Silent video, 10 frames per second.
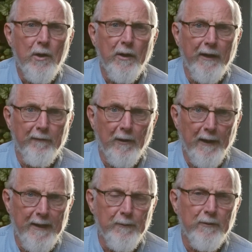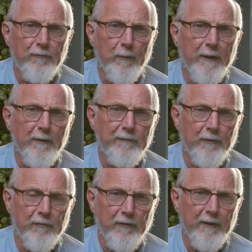and our labor, as well as
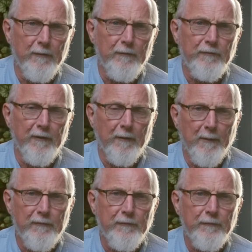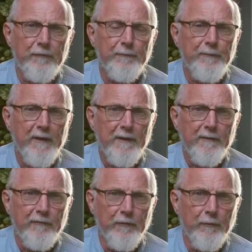our skills and our muscles
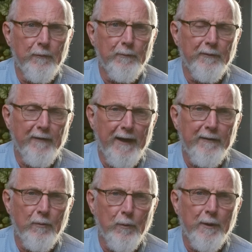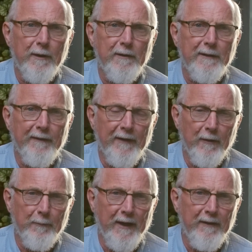to provide the work, and they
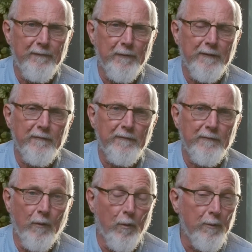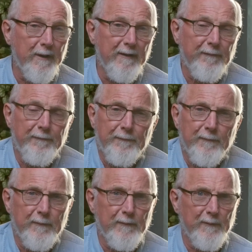are paying for us, or if
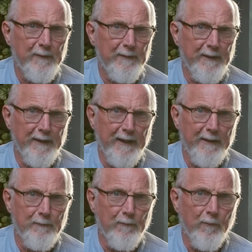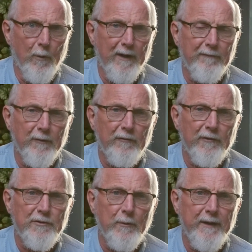in a more adverse
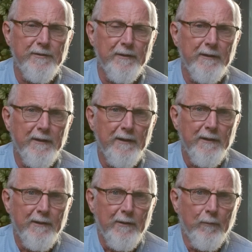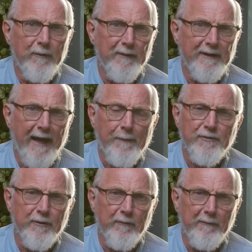situation, we've been
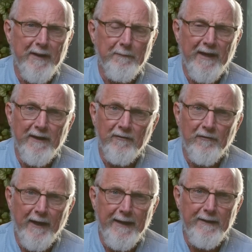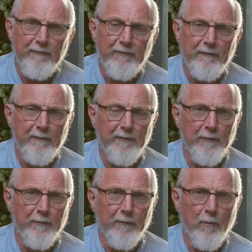captured and made slaves
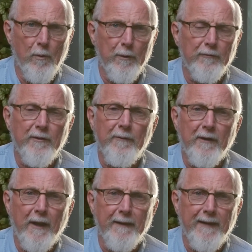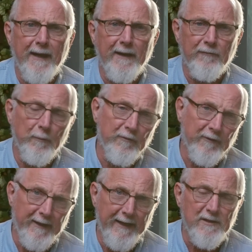due to a war or something like that, as was the
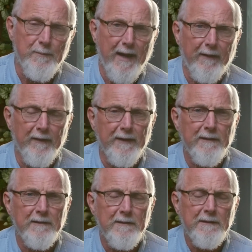case back then.